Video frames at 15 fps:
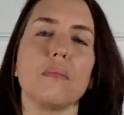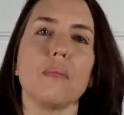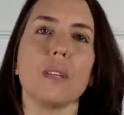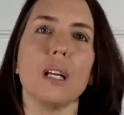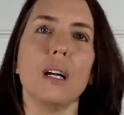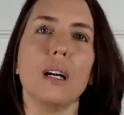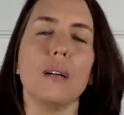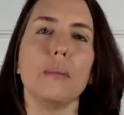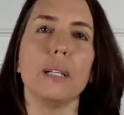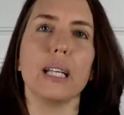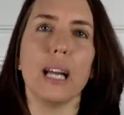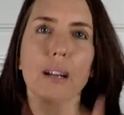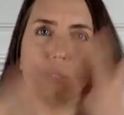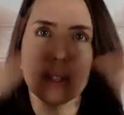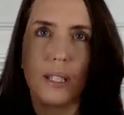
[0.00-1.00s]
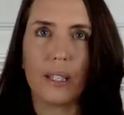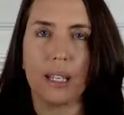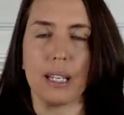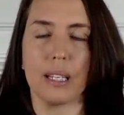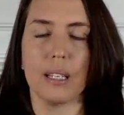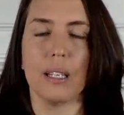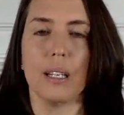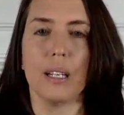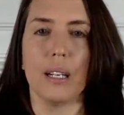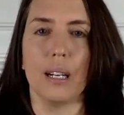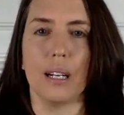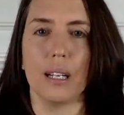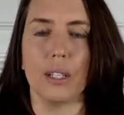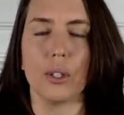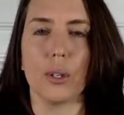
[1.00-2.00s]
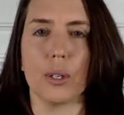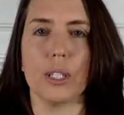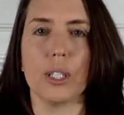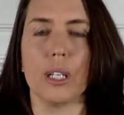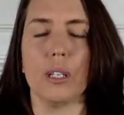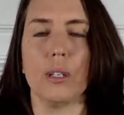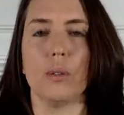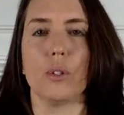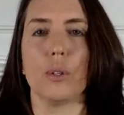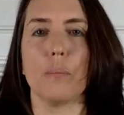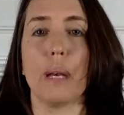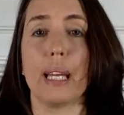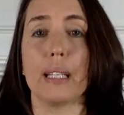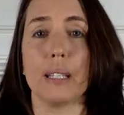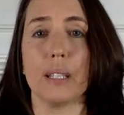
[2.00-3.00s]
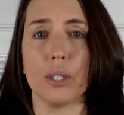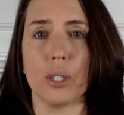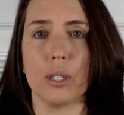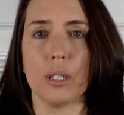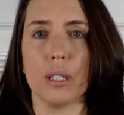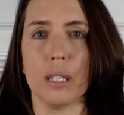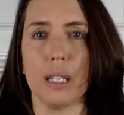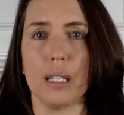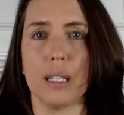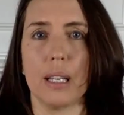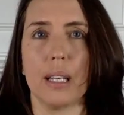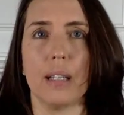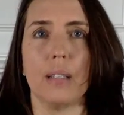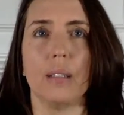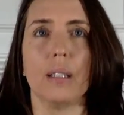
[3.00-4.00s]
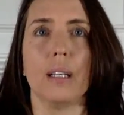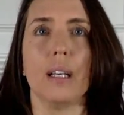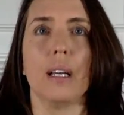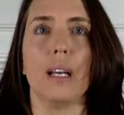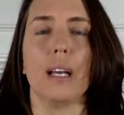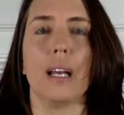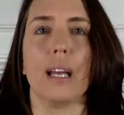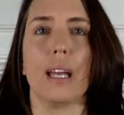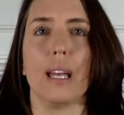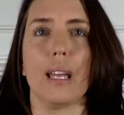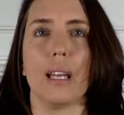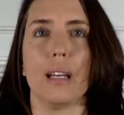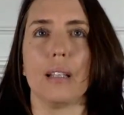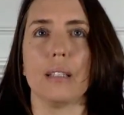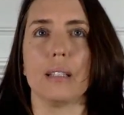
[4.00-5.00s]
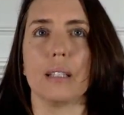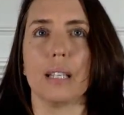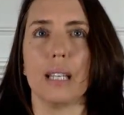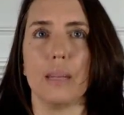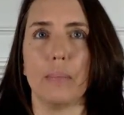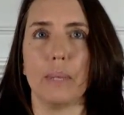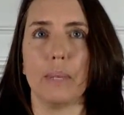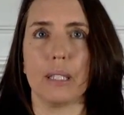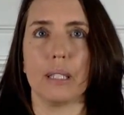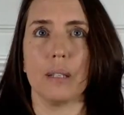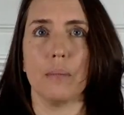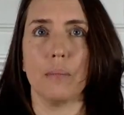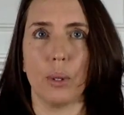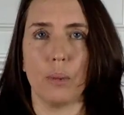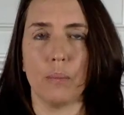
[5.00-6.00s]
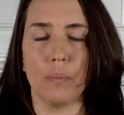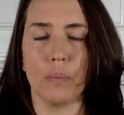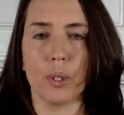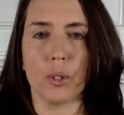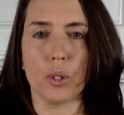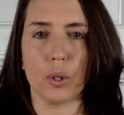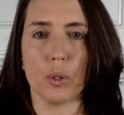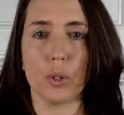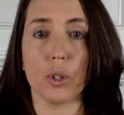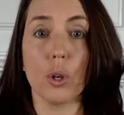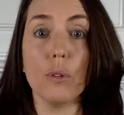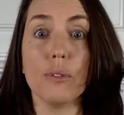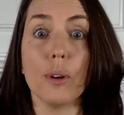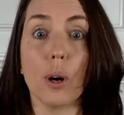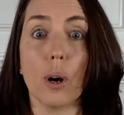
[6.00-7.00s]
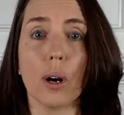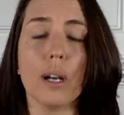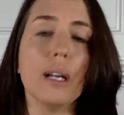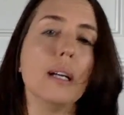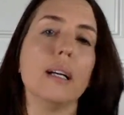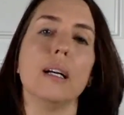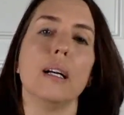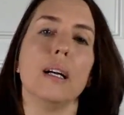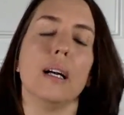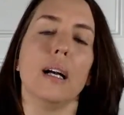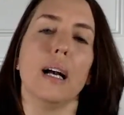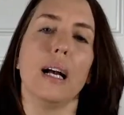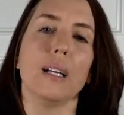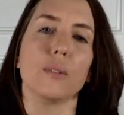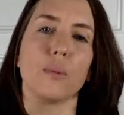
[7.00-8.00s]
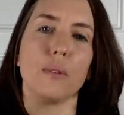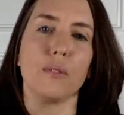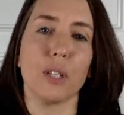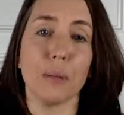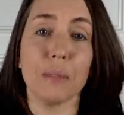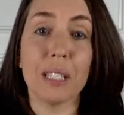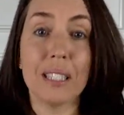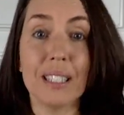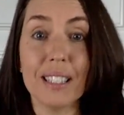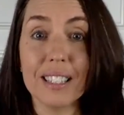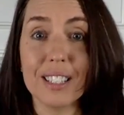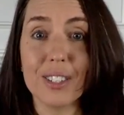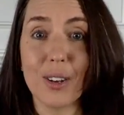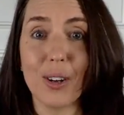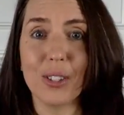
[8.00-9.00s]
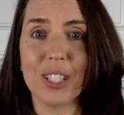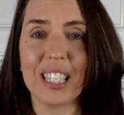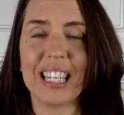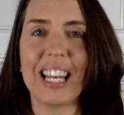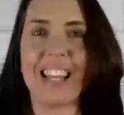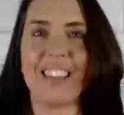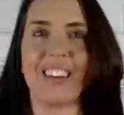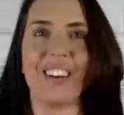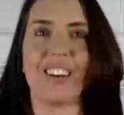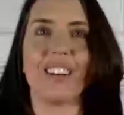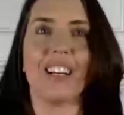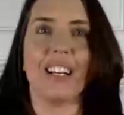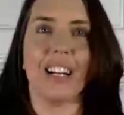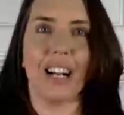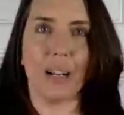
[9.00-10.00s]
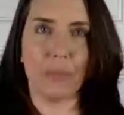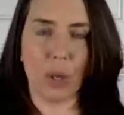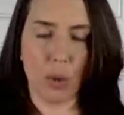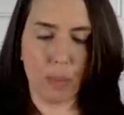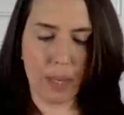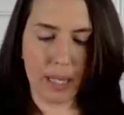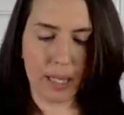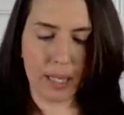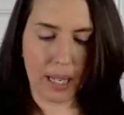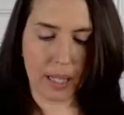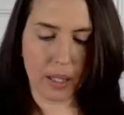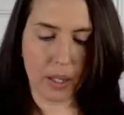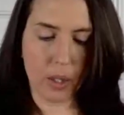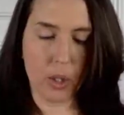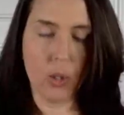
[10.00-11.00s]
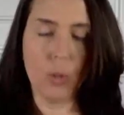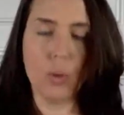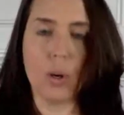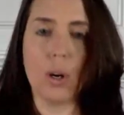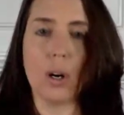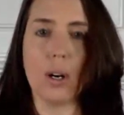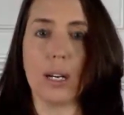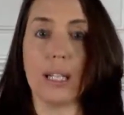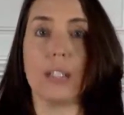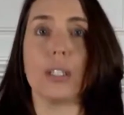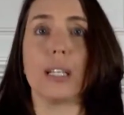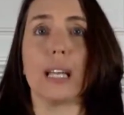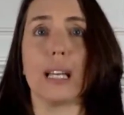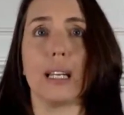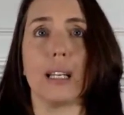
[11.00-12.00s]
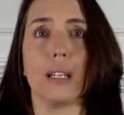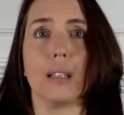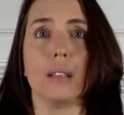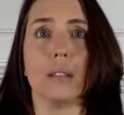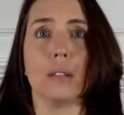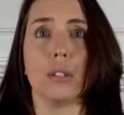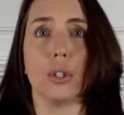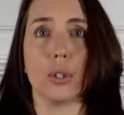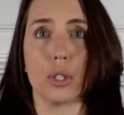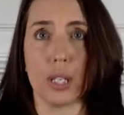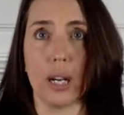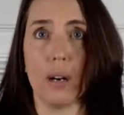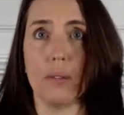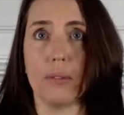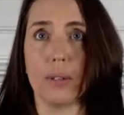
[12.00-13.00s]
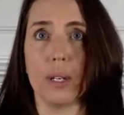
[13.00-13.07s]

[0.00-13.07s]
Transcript: But everything encouraging you to pay attention to detail and keep it simple. So far, as we've jumped into this all together, I'm hoping that you are educating yourself.